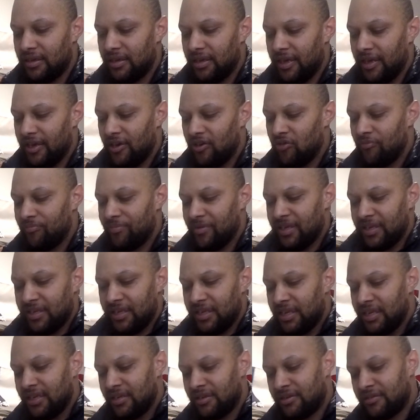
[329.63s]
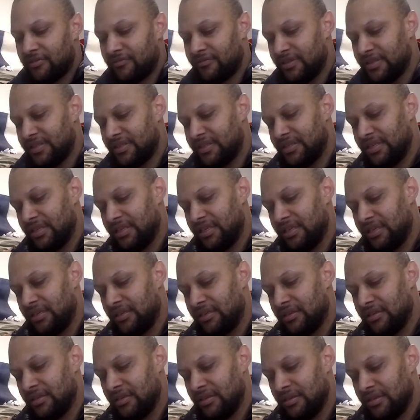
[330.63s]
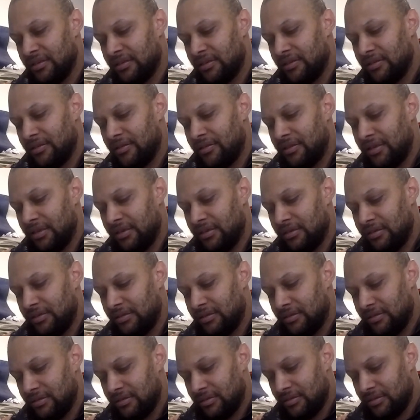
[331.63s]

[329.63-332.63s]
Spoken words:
help in increasing the